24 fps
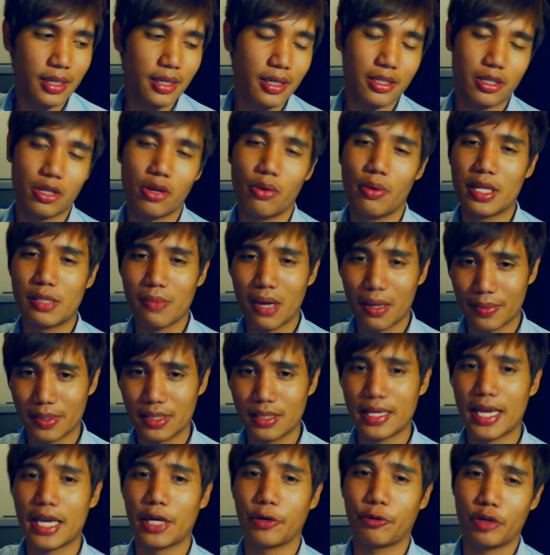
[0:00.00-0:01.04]
So it's my
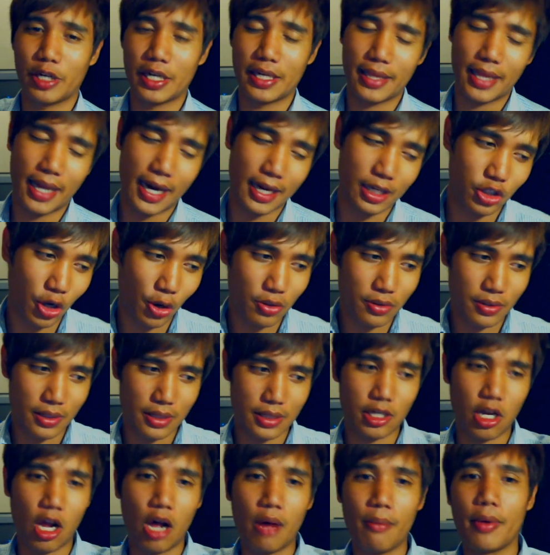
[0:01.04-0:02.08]
mistake really that I chose
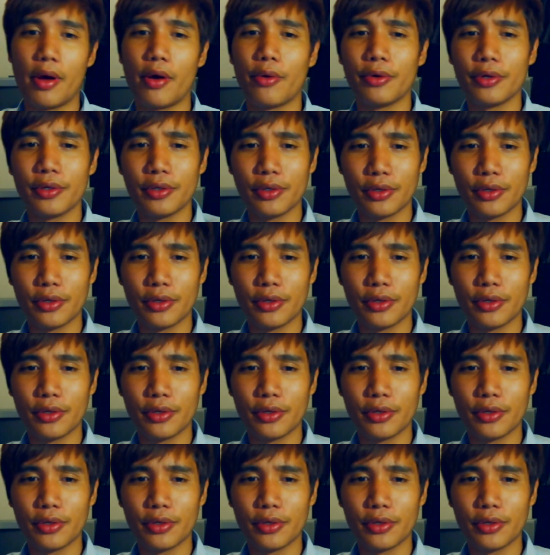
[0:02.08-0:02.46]
this combo,